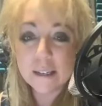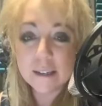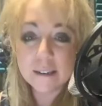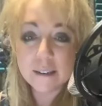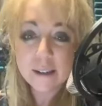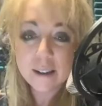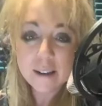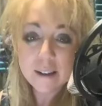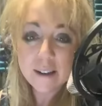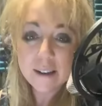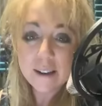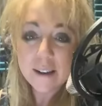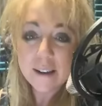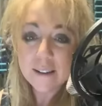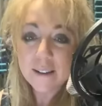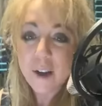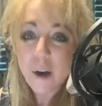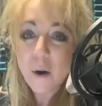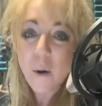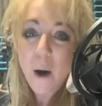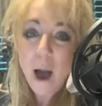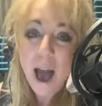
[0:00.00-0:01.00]
And
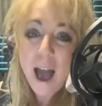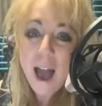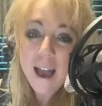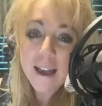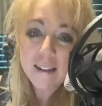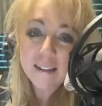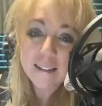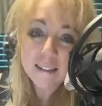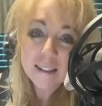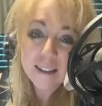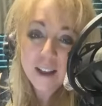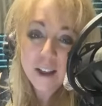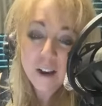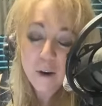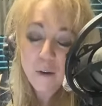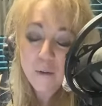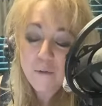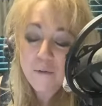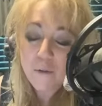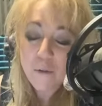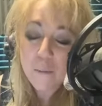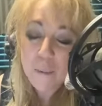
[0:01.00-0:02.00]
so I,
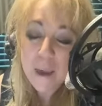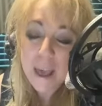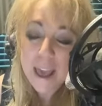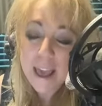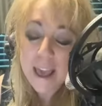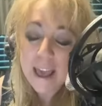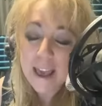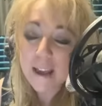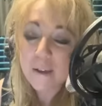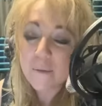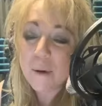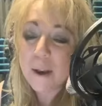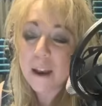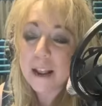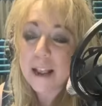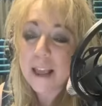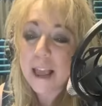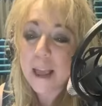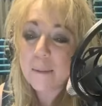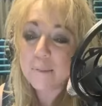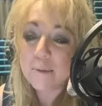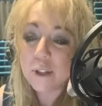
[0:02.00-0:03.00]
for me, when it
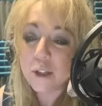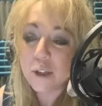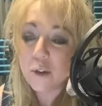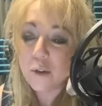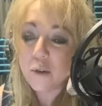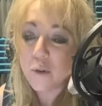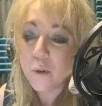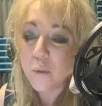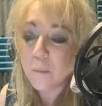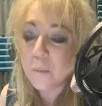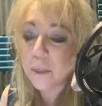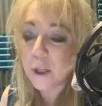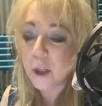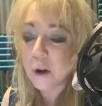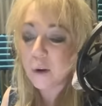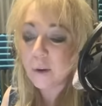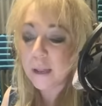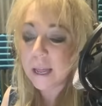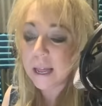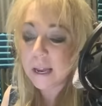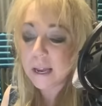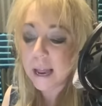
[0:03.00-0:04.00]
came to,
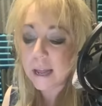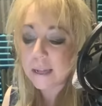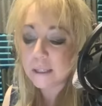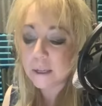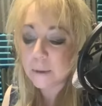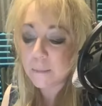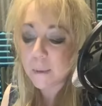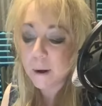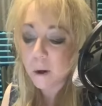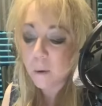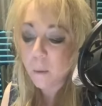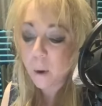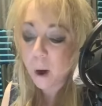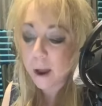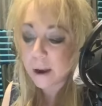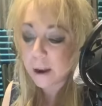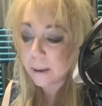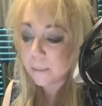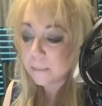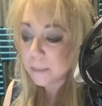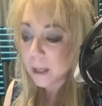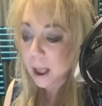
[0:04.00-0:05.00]
legalizing
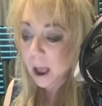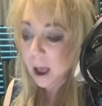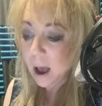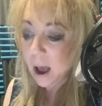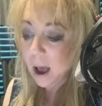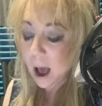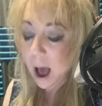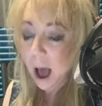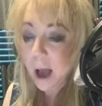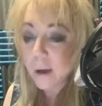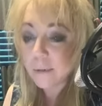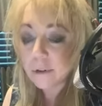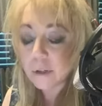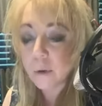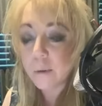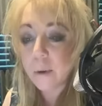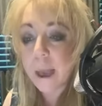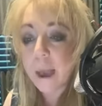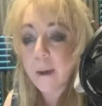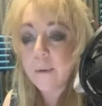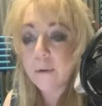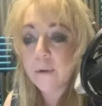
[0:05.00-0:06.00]
marijuana, I was
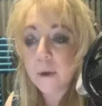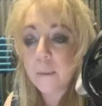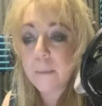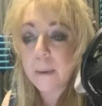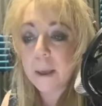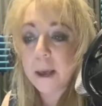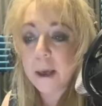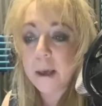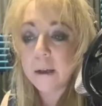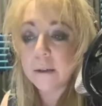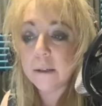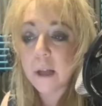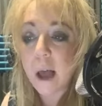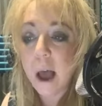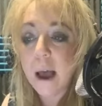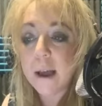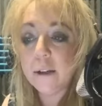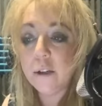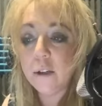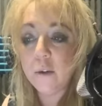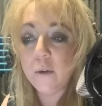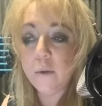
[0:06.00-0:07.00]
okay with it because
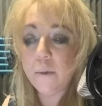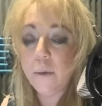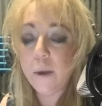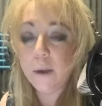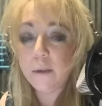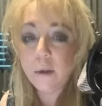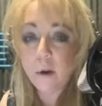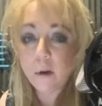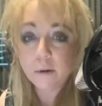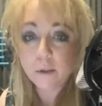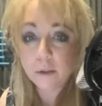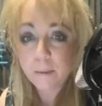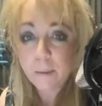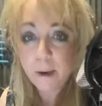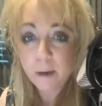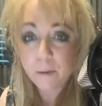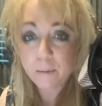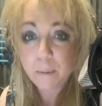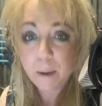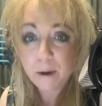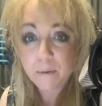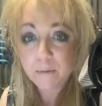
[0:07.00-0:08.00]
I do think there are some
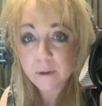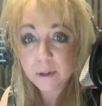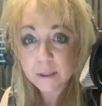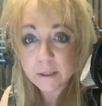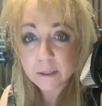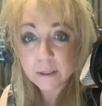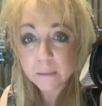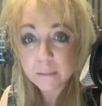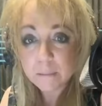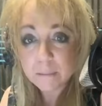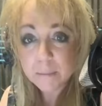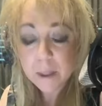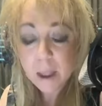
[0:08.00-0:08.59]
health benefits.